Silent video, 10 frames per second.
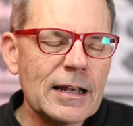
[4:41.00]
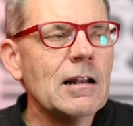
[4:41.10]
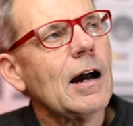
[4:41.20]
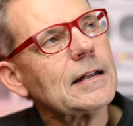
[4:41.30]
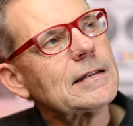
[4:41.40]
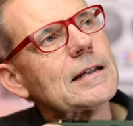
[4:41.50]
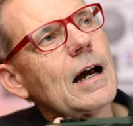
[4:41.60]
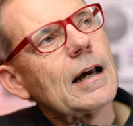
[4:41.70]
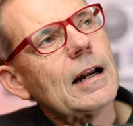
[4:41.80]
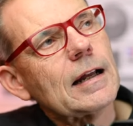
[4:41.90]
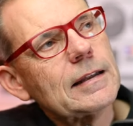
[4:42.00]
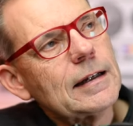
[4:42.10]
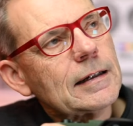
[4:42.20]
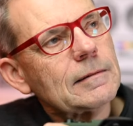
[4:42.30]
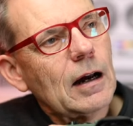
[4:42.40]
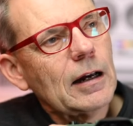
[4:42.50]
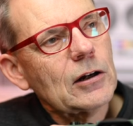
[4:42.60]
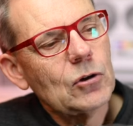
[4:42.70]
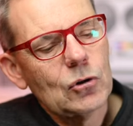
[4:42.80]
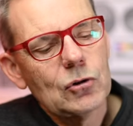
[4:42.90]
In hindsight, I think I
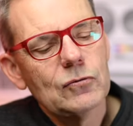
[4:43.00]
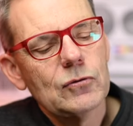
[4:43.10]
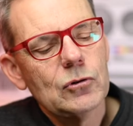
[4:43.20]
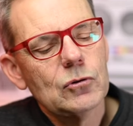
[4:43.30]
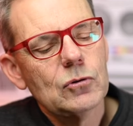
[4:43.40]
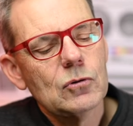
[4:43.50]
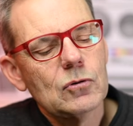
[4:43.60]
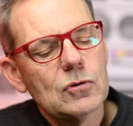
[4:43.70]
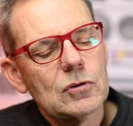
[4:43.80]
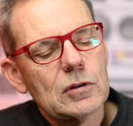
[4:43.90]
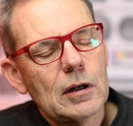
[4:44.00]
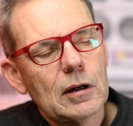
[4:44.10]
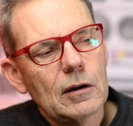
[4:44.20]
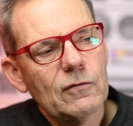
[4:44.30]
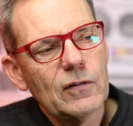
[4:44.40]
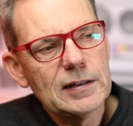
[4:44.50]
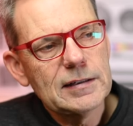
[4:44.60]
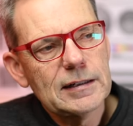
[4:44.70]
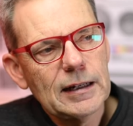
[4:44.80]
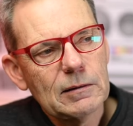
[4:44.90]
could have used uh, face
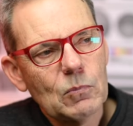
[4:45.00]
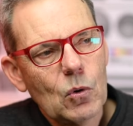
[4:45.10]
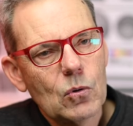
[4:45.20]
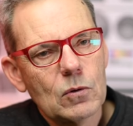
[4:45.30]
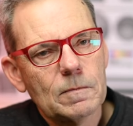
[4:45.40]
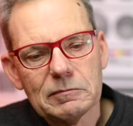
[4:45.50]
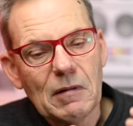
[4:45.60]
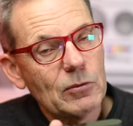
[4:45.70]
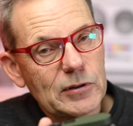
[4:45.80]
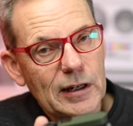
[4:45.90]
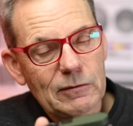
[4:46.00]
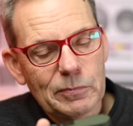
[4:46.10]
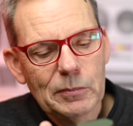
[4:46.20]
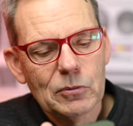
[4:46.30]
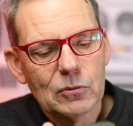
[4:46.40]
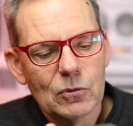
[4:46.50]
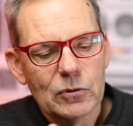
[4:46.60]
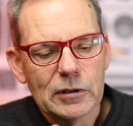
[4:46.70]
detect more. I was taking people all the